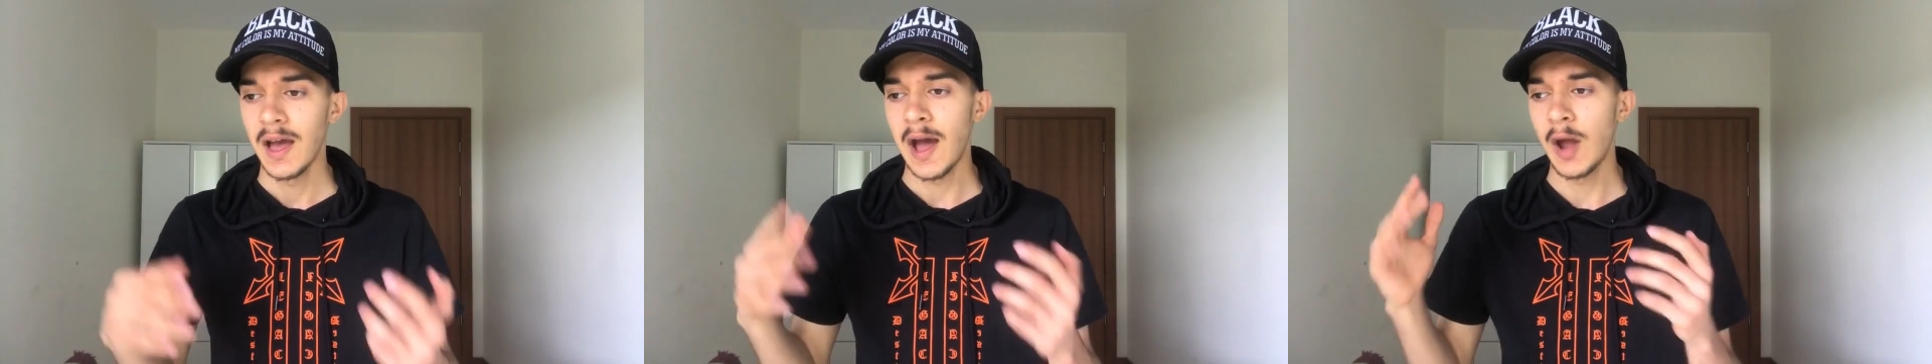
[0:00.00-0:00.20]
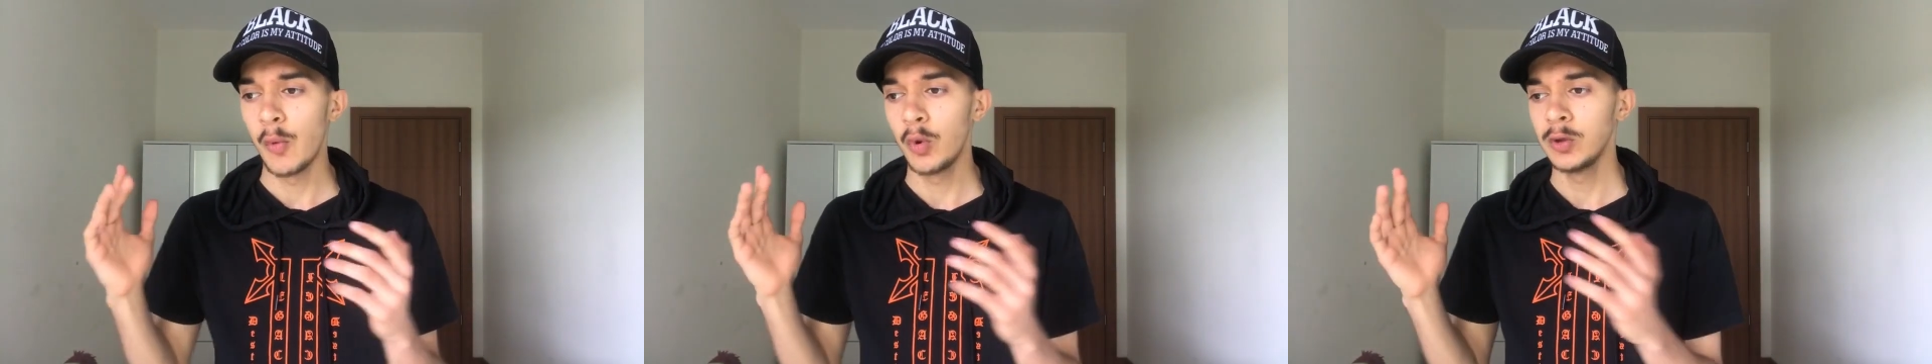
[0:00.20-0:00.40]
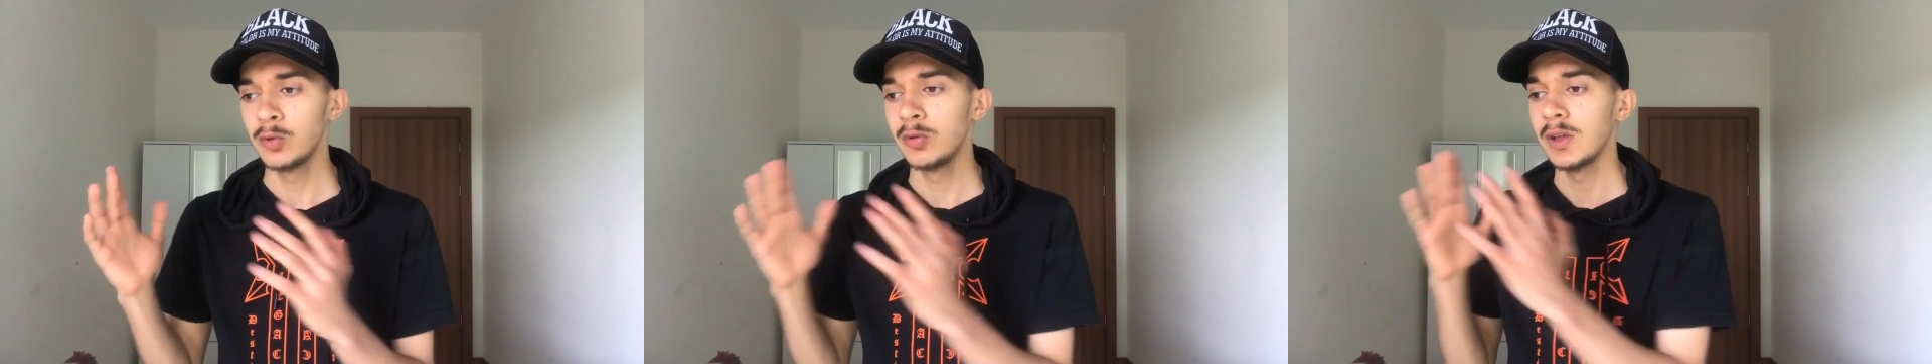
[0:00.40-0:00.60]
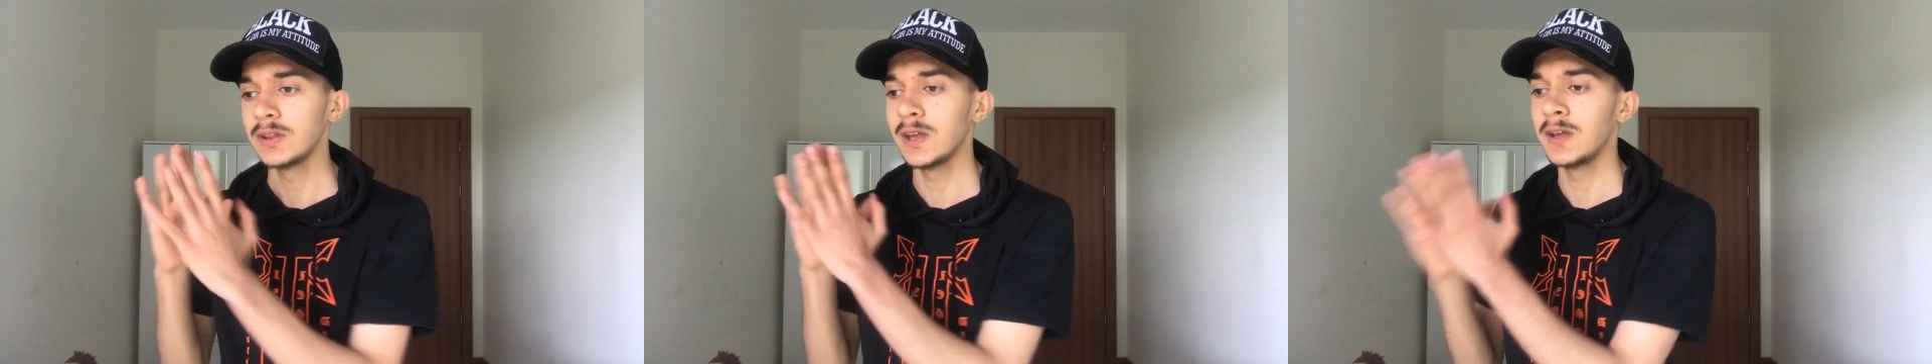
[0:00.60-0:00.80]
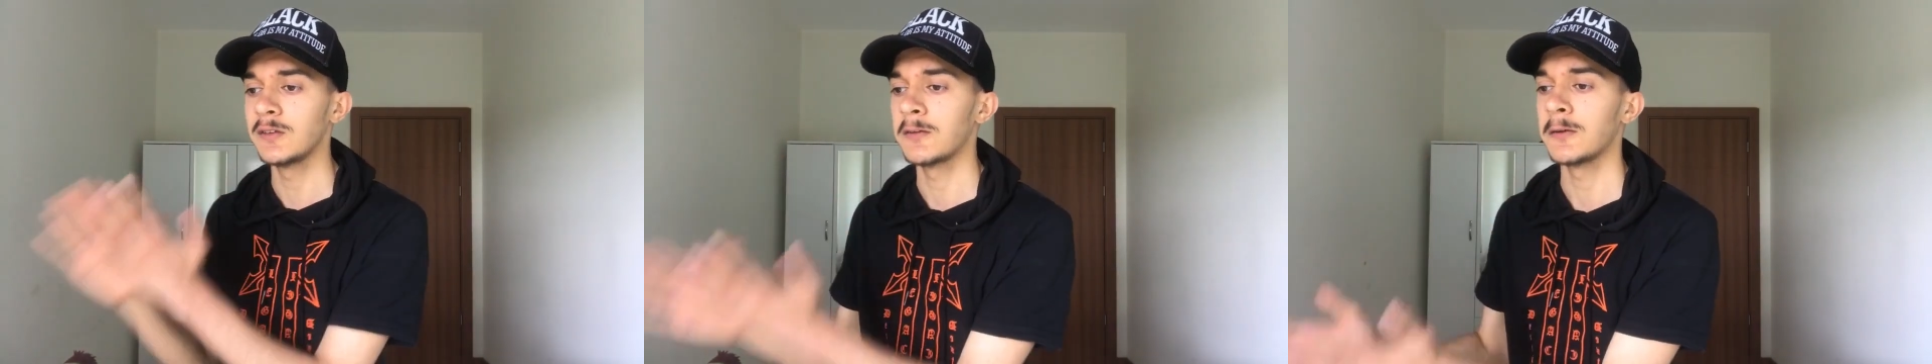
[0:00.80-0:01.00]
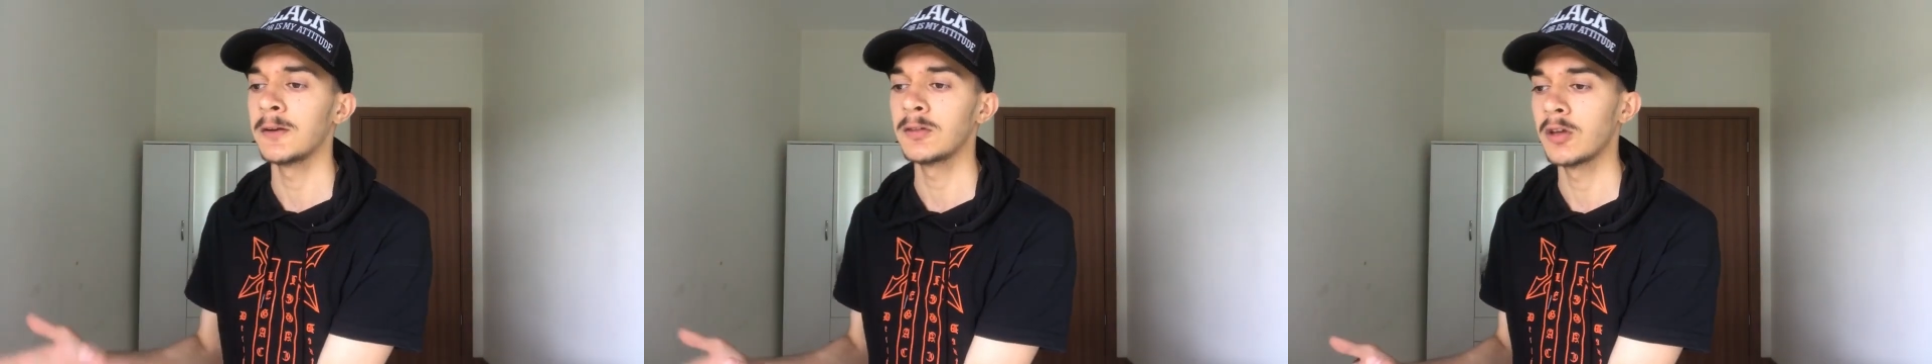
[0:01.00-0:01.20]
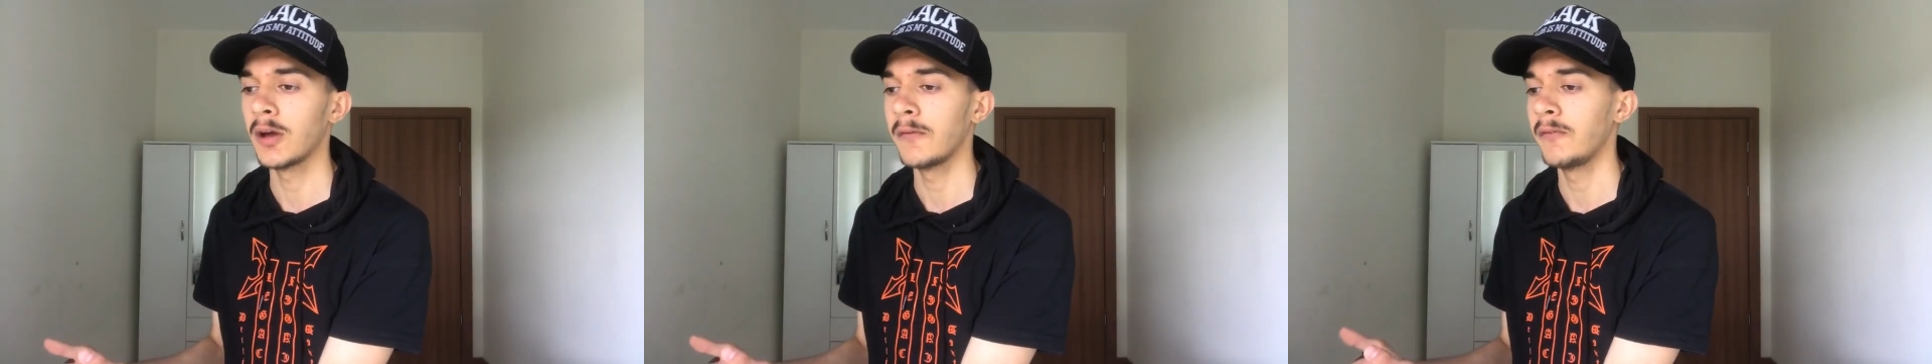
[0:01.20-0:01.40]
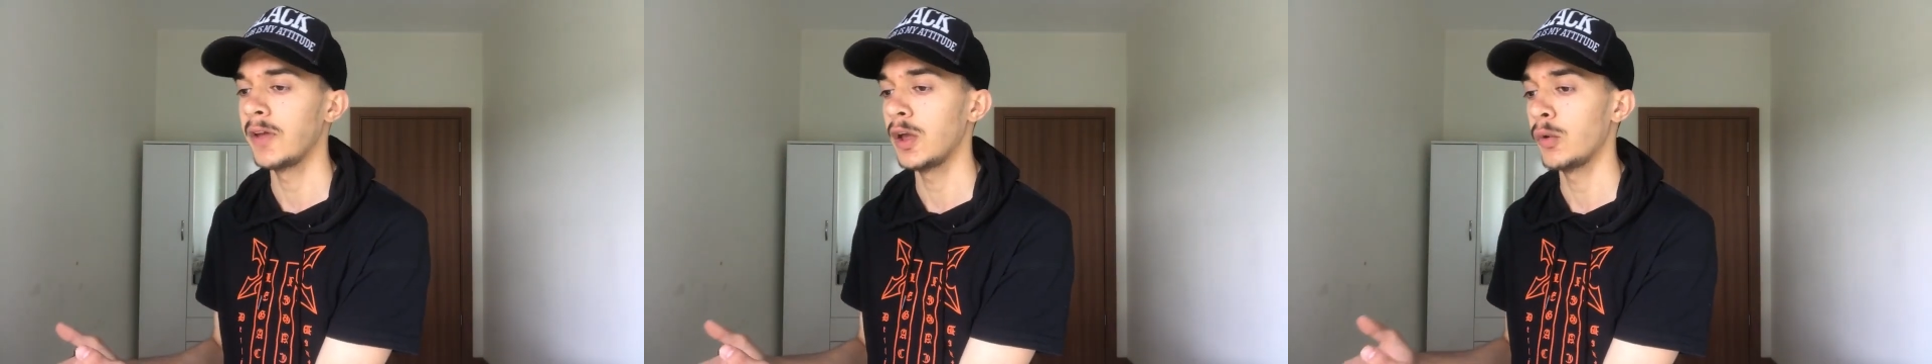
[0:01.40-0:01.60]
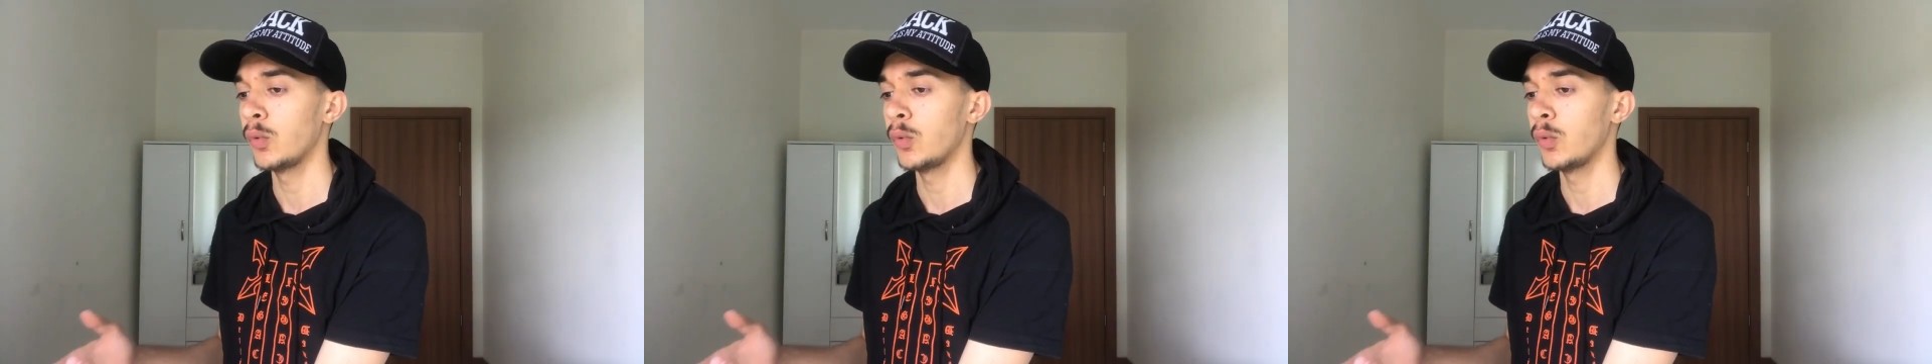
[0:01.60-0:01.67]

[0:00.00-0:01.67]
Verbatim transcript: I went to that internet cafe